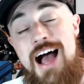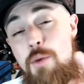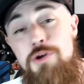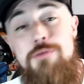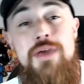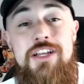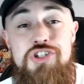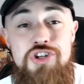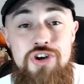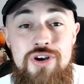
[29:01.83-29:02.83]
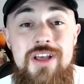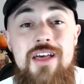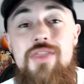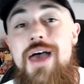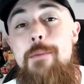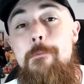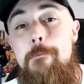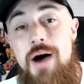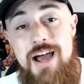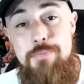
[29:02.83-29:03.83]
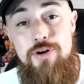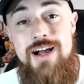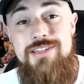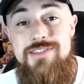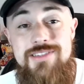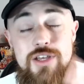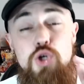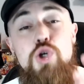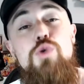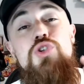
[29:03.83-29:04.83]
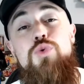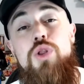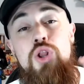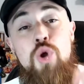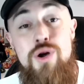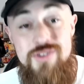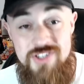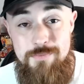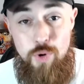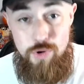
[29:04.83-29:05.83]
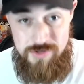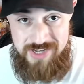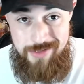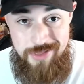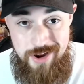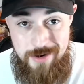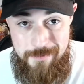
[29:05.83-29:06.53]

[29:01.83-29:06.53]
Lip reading: want to make sure that my prizes go to loyal supporters out there.